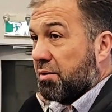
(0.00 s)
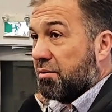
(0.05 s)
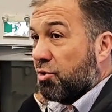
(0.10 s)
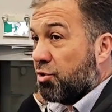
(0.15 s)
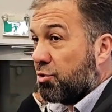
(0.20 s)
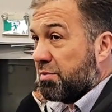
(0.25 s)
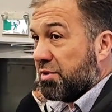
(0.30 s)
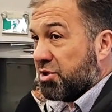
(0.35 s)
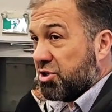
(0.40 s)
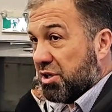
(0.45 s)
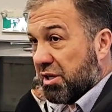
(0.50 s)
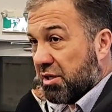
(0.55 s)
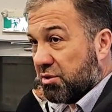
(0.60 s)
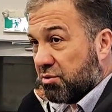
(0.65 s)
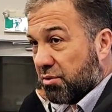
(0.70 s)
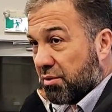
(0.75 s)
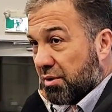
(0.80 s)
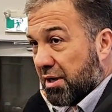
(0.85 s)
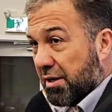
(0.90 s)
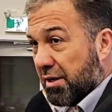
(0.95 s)
or
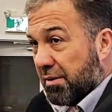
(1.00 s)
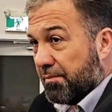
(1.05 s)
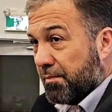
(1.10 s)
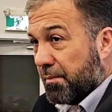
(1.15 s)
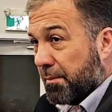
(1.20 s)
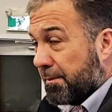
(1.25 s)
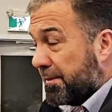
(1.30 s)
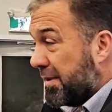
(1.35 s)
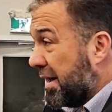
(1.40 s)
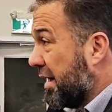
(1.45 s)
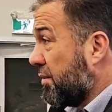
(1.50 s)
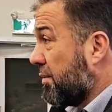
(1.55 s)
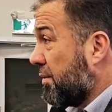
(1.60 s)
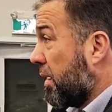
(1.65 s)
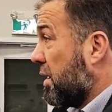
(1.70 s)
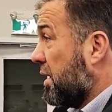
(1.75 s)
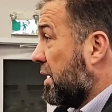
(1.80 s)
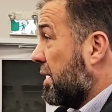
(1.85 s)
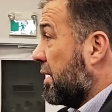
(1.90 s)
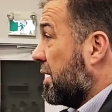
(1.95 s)
Mashi'atullah.
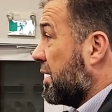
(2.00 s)
Now,